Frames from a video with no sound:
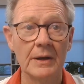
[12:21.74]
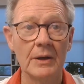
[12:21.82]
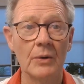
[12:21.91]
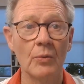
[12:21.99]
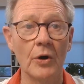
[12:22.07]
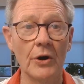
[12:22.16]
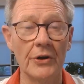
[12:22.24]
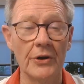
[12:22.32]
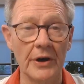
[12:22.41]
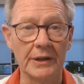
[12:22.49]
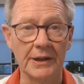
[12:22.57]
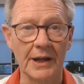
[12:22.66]
were
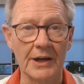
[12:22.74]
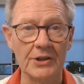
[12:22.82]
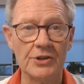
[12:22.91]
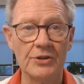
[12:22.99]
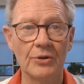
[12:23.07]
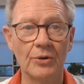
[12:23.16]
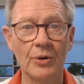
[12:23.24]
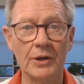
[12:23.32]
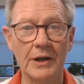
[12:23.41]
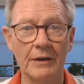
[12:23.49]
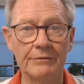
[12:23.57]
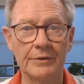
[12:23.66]
not lush or
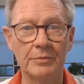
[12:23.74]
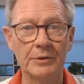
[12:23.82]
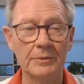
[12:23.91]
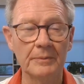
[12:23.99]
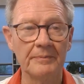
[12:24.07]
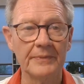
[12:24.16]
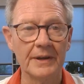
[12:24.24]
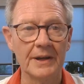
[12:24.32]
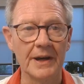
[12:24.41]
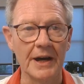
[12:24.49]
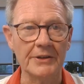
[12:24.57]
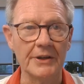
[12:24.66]
comfortable,
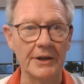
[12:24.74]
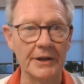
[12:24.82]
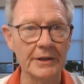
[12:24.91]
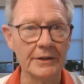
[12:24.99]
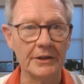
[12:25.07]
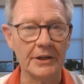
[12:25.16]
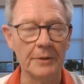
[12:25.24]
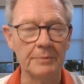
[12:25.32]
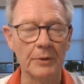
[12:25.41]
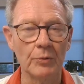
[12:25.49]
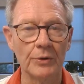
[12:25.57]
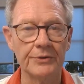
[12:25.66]
and an
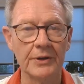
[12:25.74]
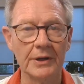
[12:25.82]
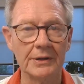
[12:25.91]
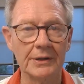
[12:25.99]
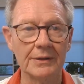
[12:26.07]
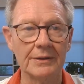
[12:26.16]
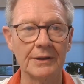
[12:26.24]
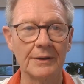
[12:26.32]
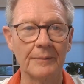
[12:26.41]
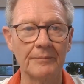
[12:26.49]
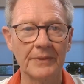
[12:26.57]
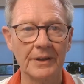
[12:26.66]
innkeeper would think
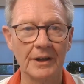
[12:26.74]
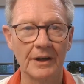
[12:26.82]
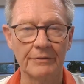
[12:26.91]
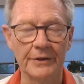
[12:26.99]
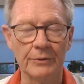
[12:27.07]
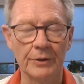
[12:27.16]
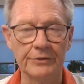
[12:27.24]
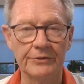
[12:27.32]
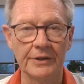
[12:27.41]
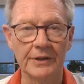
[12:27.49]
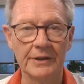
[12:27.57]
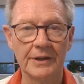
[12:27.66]
nothing of
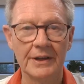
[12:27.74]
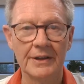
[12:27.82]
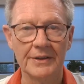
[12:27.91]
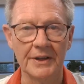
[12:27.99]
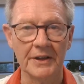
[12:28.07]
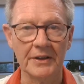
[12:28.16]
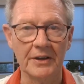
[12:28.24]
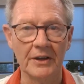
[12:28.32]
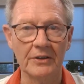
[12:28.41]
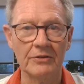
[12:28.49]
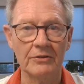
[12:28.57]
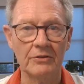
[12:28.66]
requesting that a
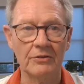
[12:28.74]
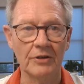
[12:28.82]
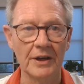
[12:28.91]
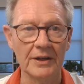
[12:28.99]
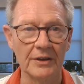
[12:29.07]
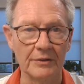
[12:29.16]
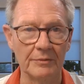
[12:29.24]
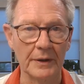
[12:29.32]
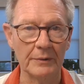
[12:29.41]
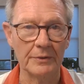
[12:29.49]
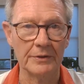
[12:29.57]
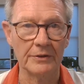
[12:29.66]
guest share his
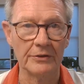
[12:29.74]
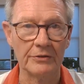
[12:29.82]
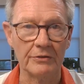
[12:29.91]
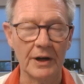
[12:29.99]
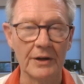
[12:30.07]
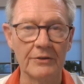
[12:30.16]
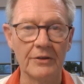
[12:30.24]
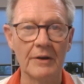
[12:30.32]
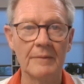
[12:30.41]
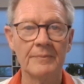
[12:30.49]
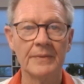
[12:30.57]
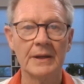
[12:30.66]
bed with a
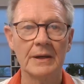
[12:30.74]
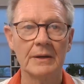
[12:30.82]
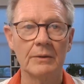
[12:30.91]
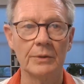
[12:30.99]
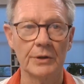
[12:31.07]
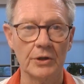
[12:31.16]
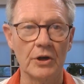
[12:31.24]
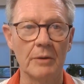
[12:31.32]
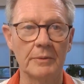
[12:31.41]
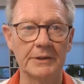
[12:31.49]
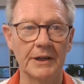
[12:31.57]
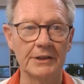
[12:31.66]
stranger when
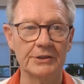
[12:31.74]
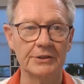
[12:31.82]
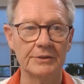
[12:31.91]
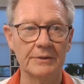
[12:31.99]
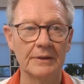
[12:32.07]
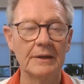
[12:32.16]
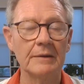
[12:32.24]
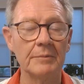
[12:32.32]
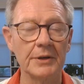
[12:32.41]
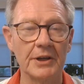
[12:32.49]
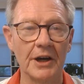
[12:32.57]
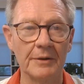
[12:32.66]
accommodation
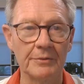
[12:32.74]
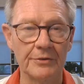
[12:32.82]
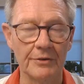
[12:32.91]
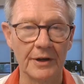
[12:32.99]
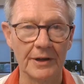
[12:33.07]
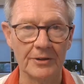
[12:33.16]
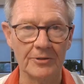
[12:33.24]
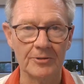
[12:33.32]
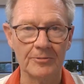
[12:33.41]
became strange.